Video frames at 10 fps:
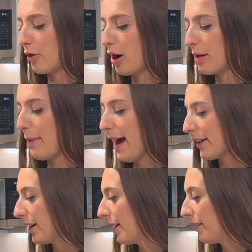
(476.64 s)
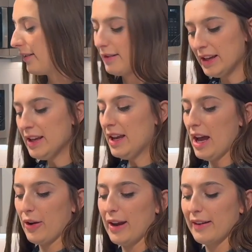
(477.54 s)
our batter.
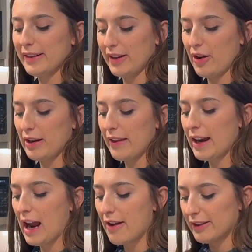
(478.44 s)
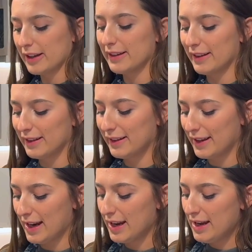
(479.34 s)
Okay, so now that I have the consistency